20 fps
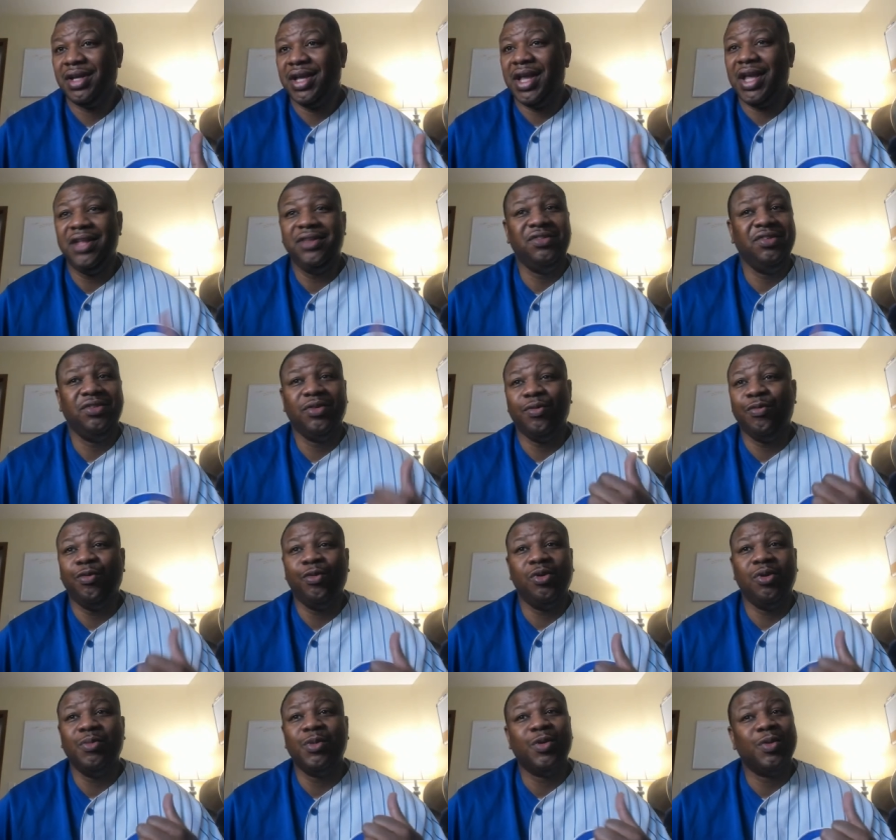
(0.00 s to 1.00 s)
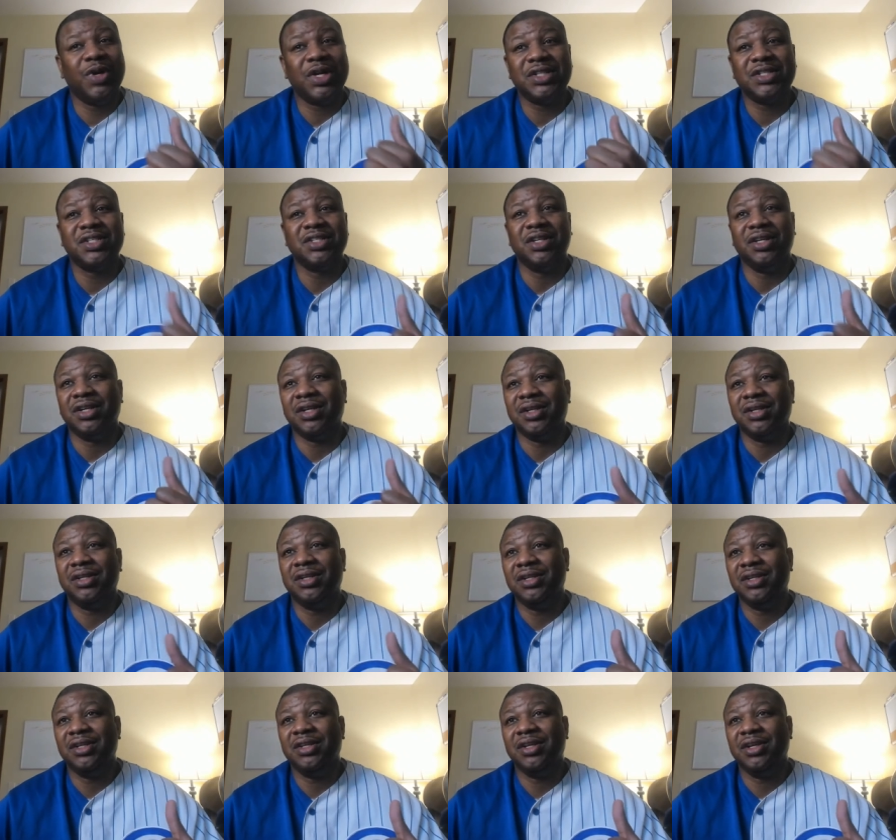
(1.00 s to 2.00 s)
H is a former wrestler.
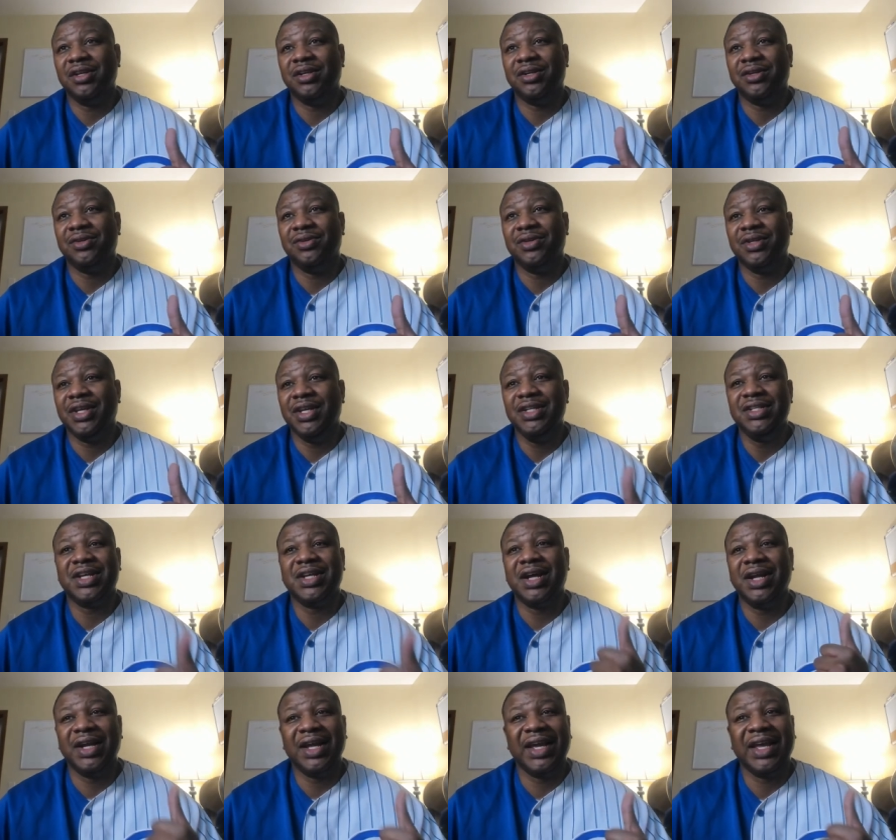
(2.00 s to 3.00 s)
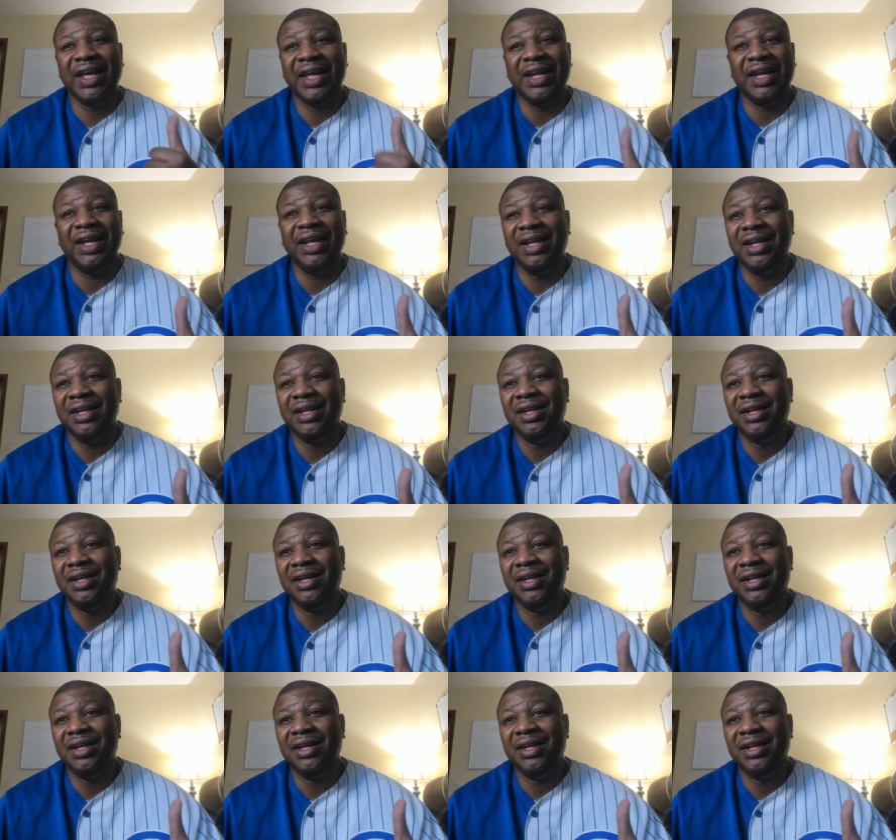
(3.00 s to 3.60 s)
You know, he's gonna get it.